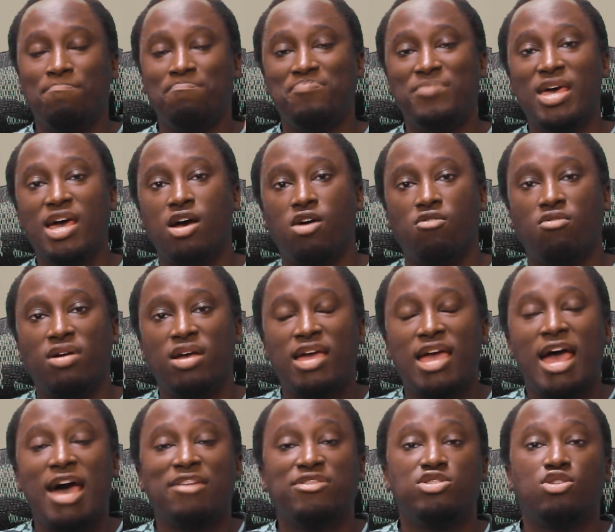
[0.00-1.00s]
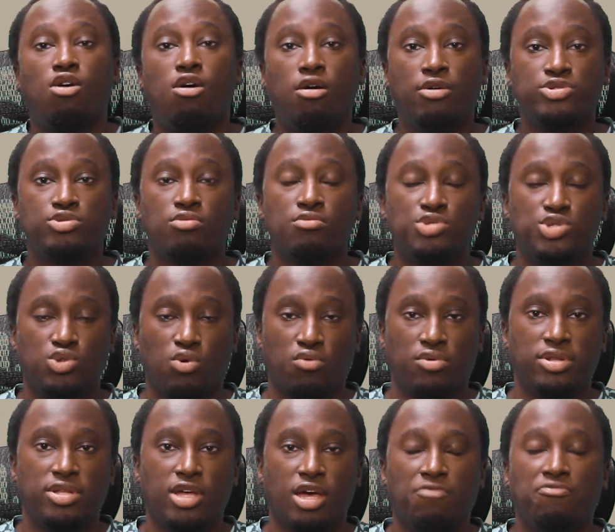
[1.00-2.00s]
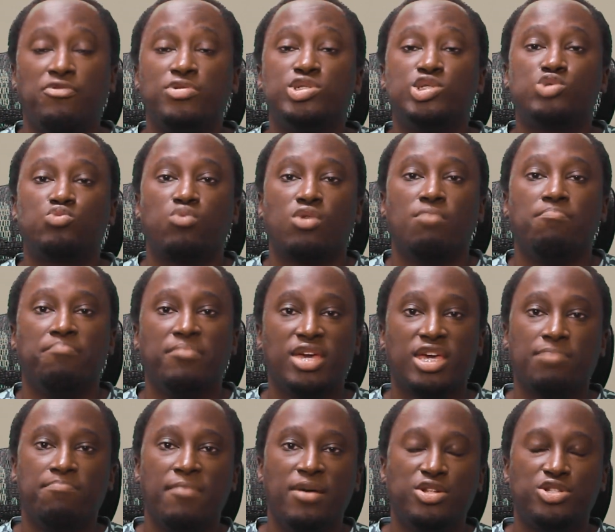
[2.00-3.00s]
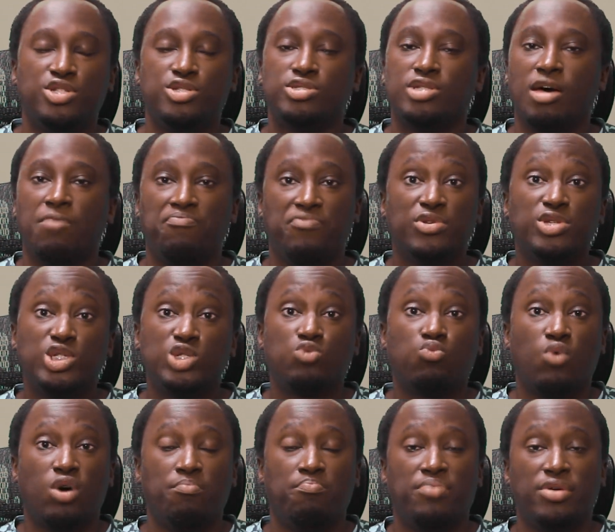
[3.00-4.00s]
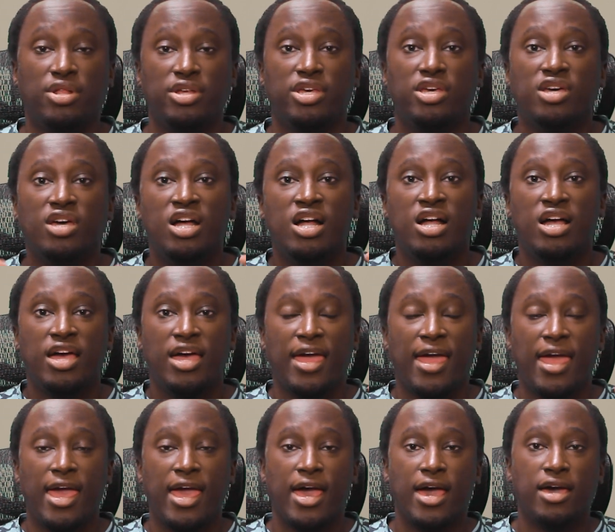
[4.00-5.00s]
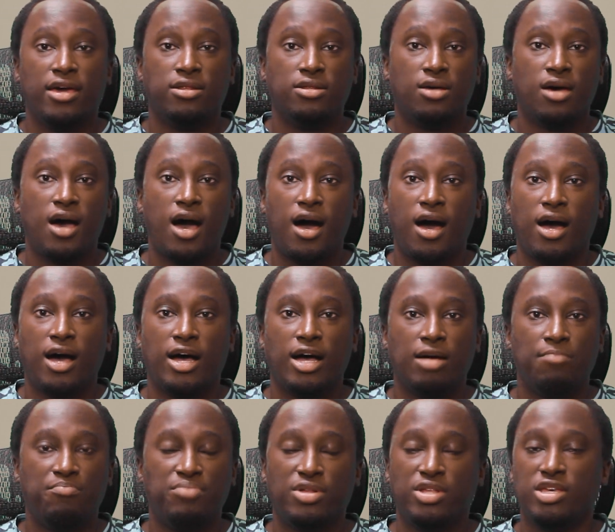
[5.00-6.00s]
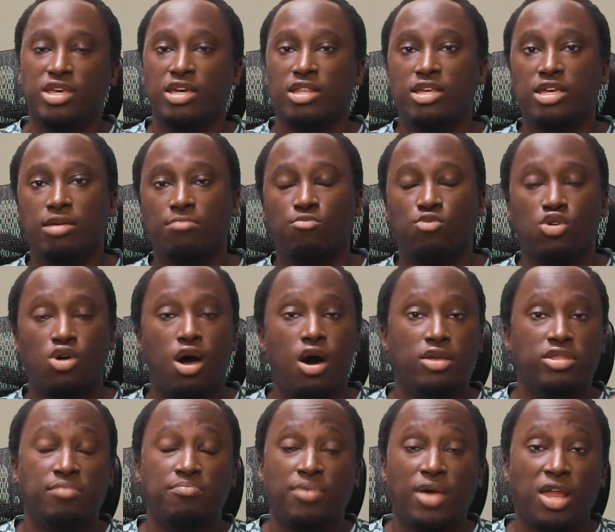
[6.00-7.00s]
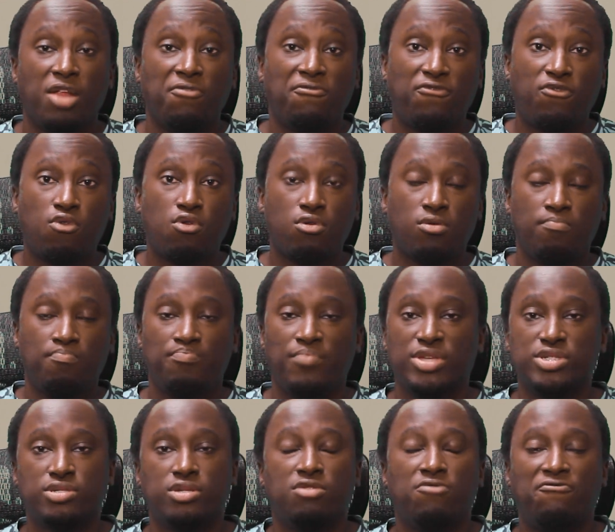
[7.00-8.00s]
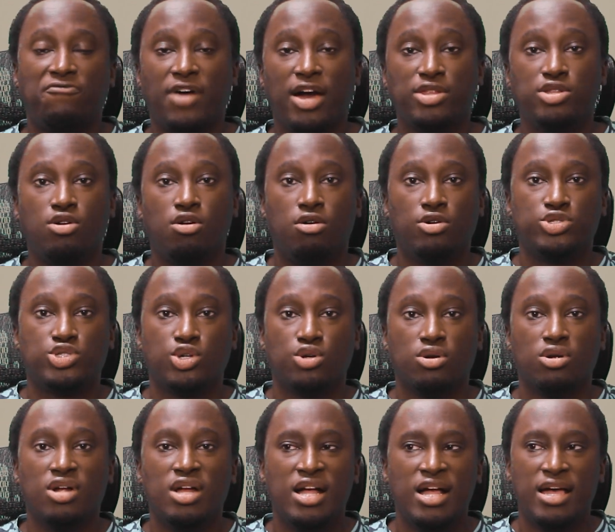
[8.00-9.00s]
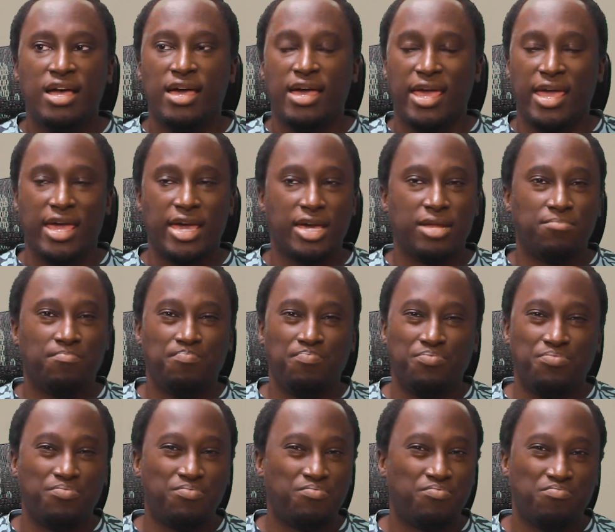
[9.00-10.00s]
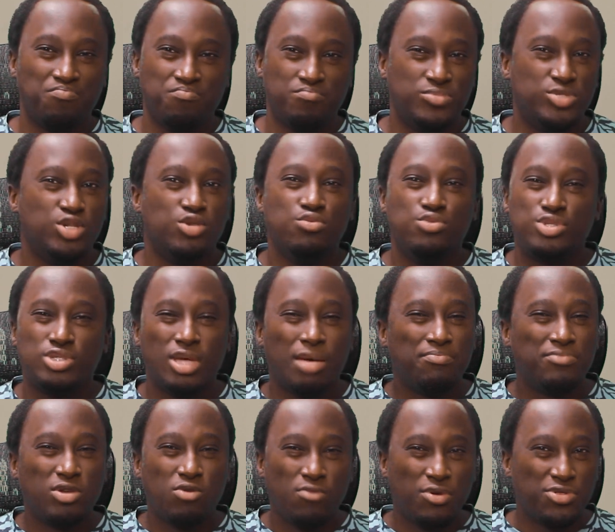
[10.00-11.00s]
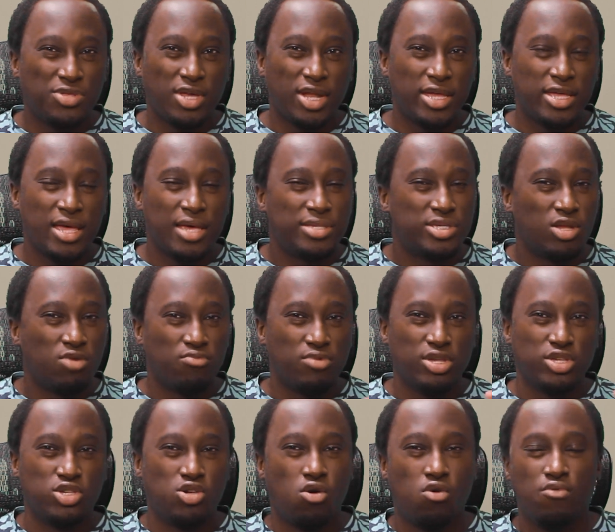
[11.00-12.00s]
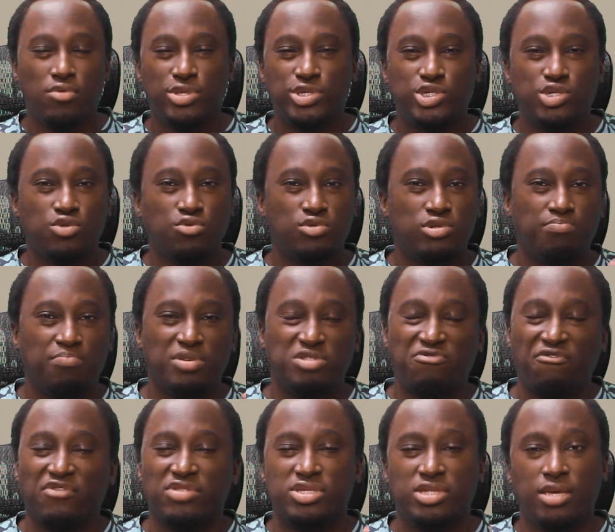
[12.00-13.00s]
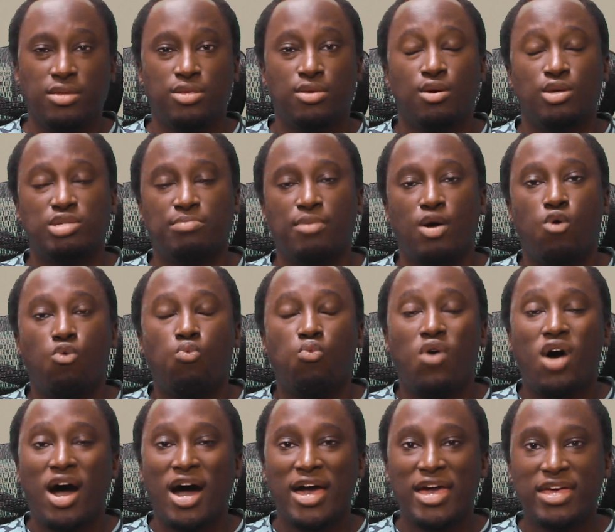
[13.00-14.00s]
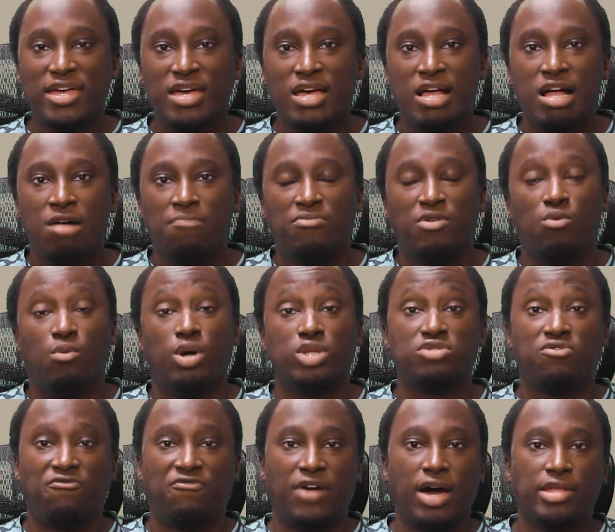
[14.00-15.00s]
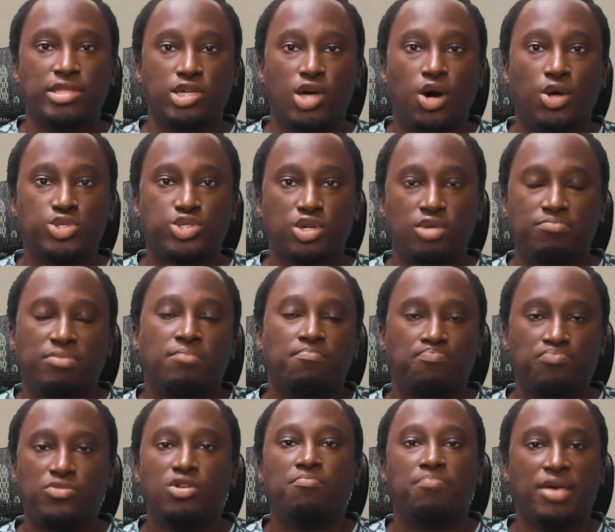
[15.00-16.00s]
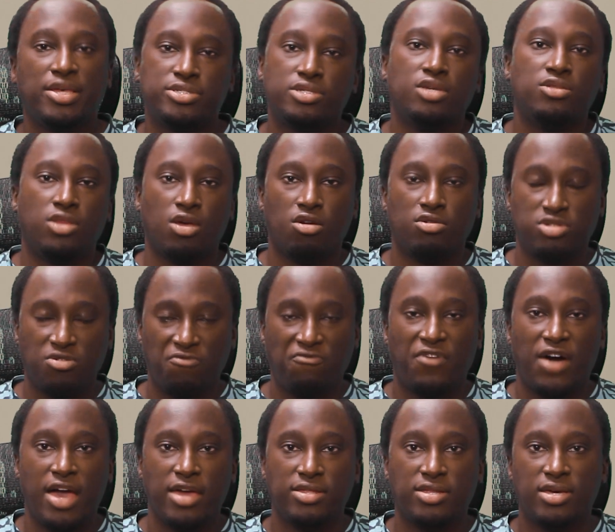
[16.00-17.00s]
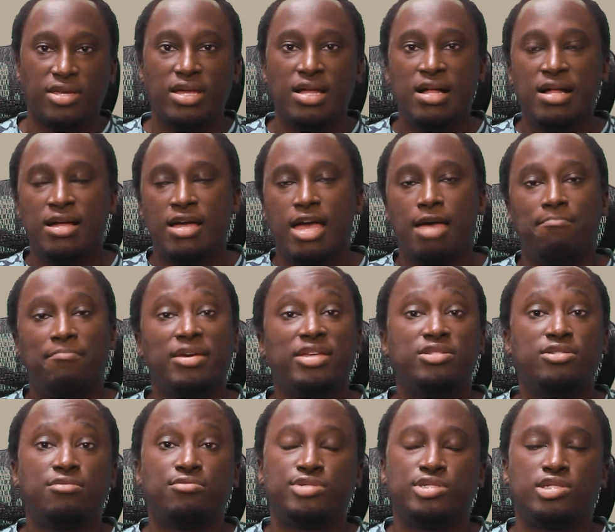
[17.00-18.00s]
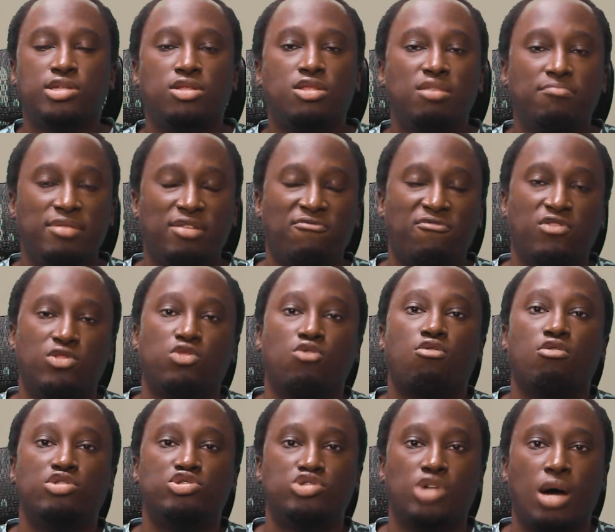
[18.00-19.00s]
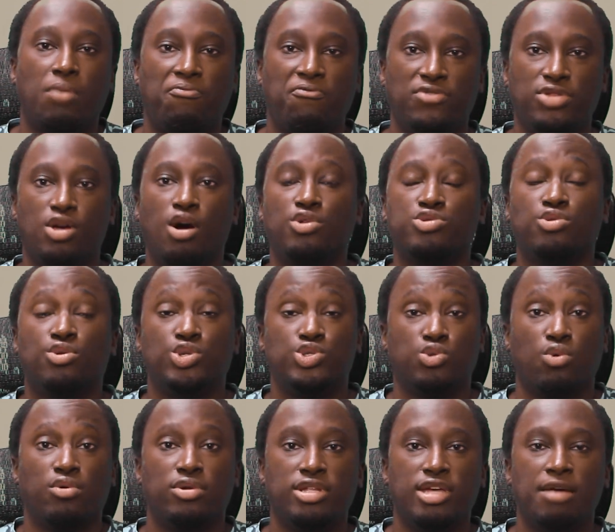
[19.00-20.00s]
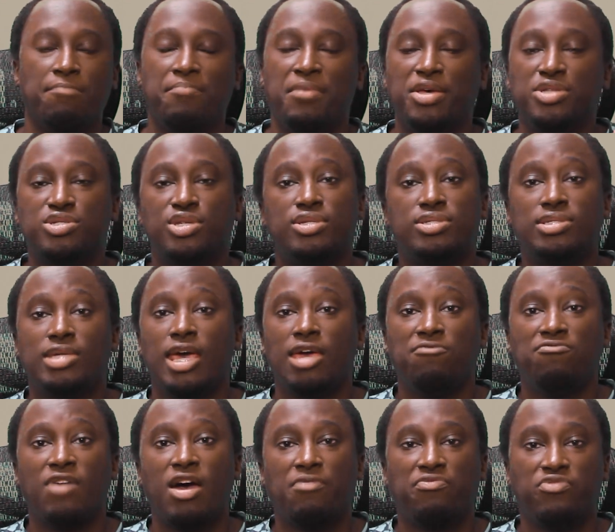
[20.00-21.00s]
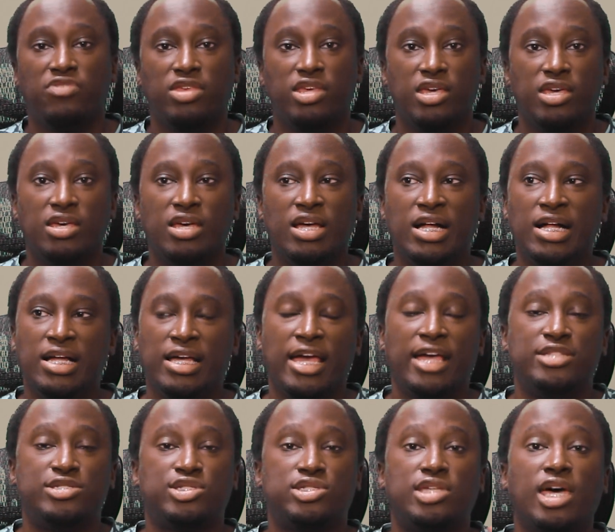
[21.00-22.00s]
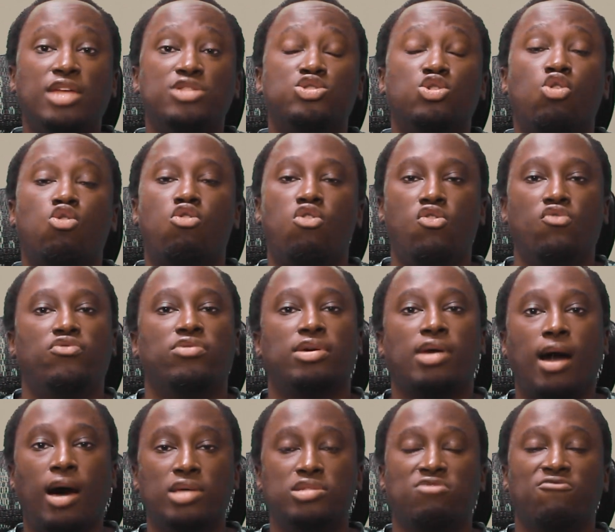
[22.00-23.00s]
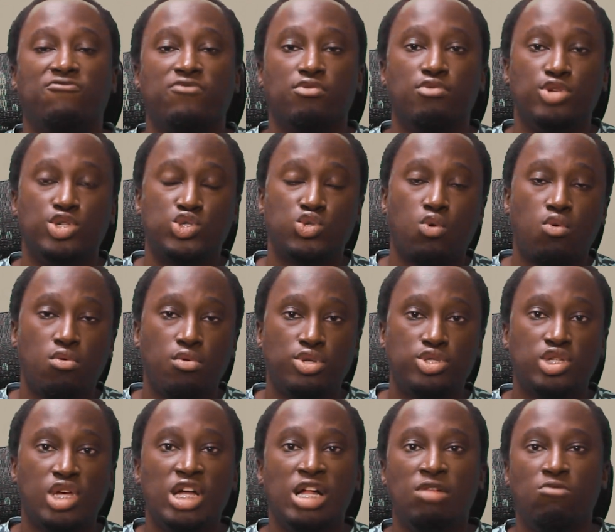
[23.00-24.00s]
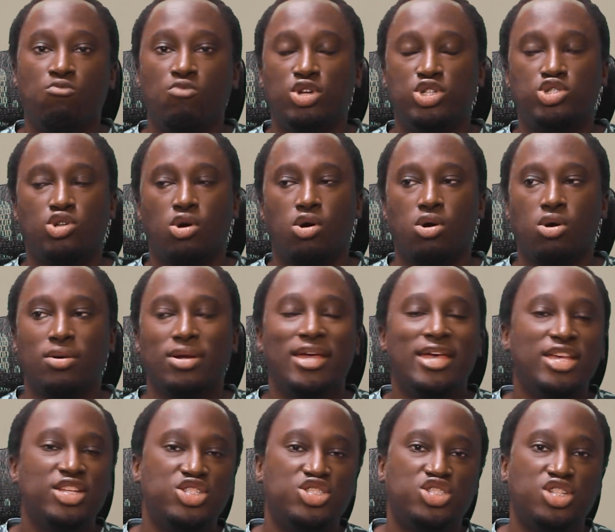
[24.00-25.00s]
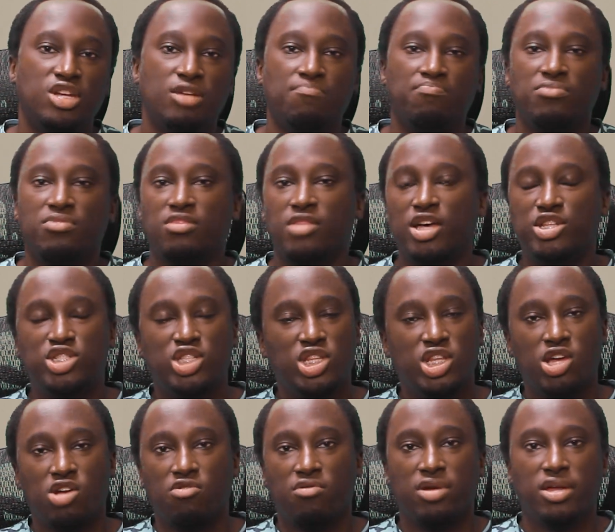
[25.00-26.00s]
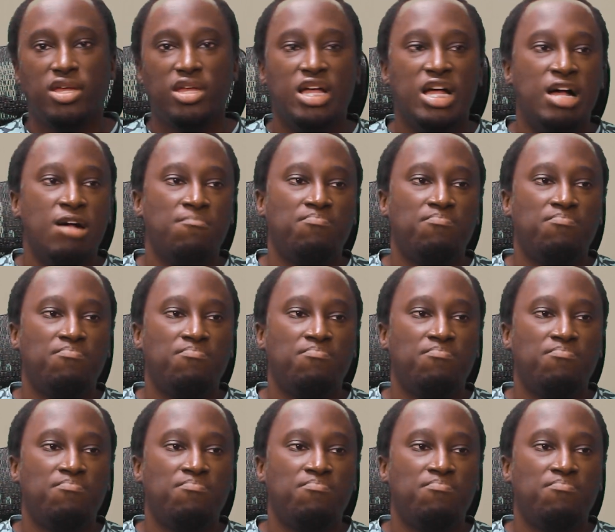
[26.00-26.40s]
Now, at the altar of Zordnia, this is where Mick mentions that this is what Billy and him were on the planet for, basically to find the altar and do something with it, I guess. They don't really go into specific details about why they want to find the altar, but they're basically there to find it. And Mick gives us a little bit of a lore drop for the altar of Zordnia, basically saying that it's said to hold the Cosmic Fury Zords, which are ancient, legendary.